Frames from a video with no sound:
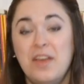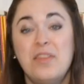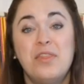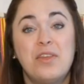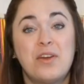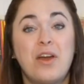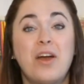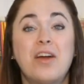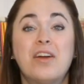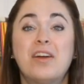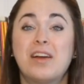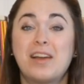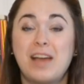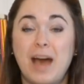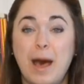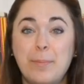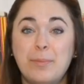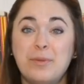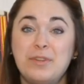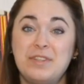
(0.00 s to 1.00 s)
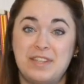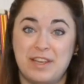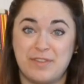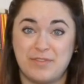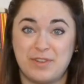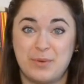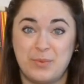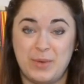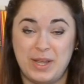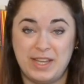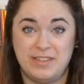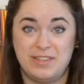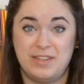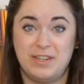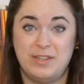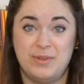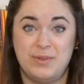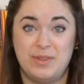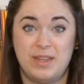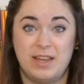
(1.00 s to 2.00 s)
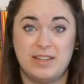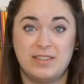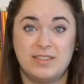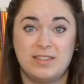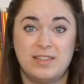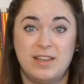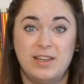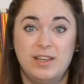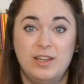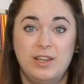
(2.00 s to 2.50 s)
There are a couple different ways to do this.